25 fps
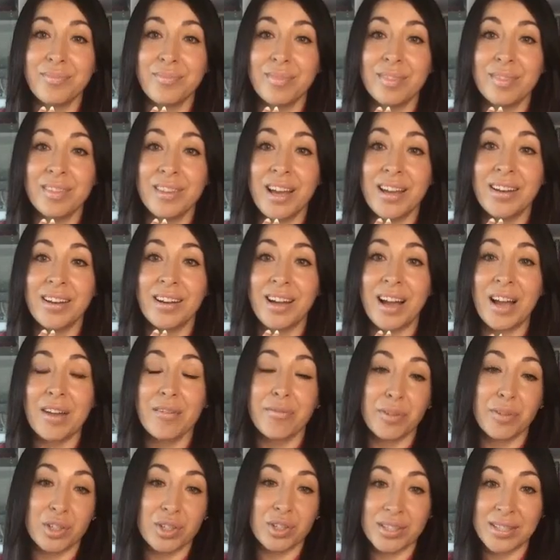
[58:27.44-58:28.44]
that I
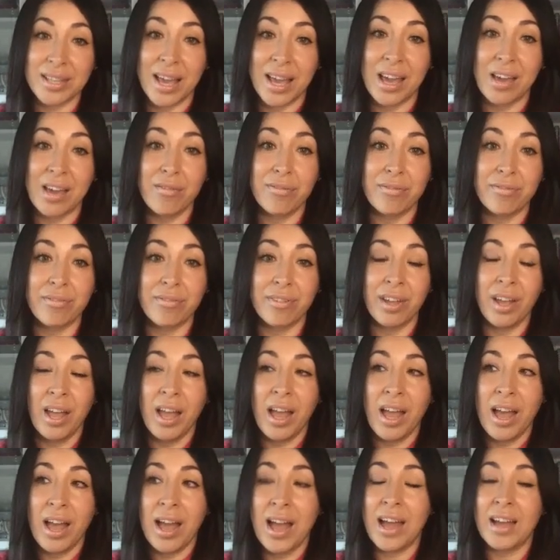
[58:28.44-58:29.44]
feel safe
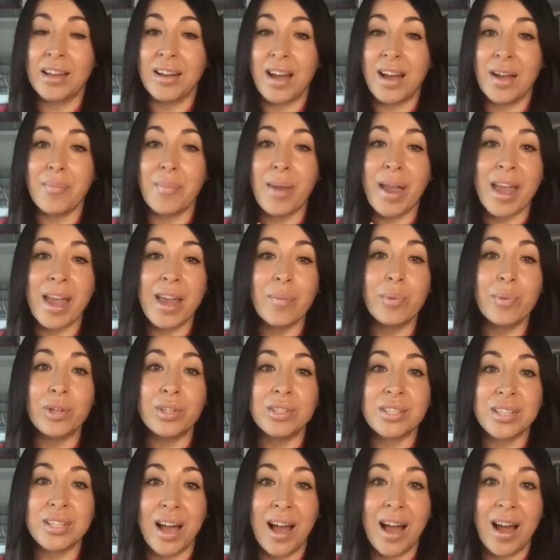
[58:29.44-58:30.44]
and I'm able
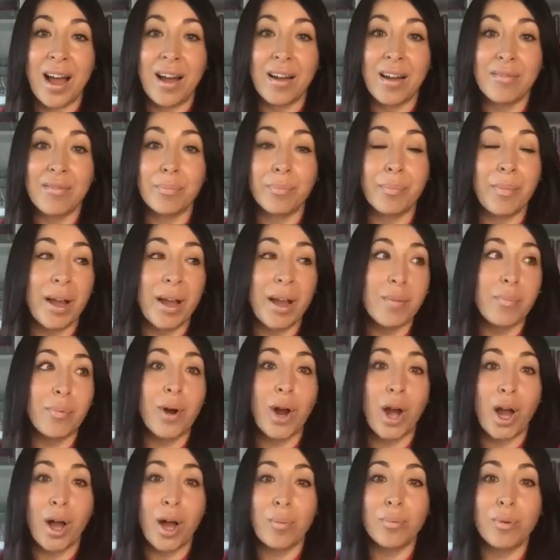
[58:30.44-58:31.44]
to have my
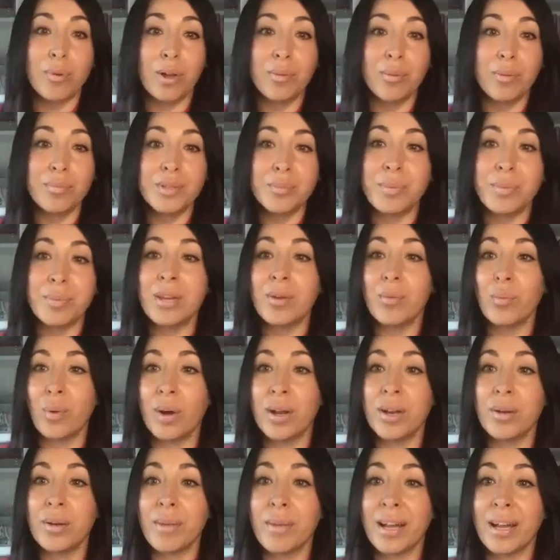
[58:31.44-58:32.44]
problems be,
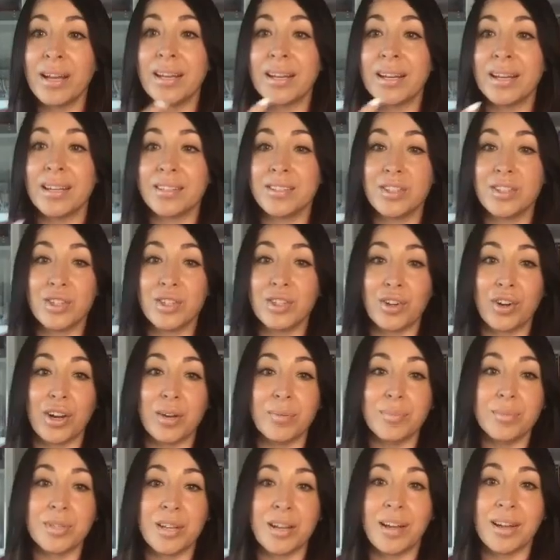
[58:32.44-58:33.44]
what am I going to Instagram
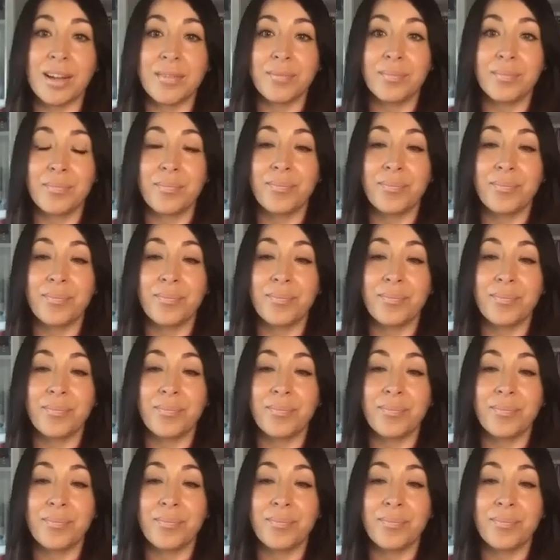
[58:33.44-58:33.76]
today?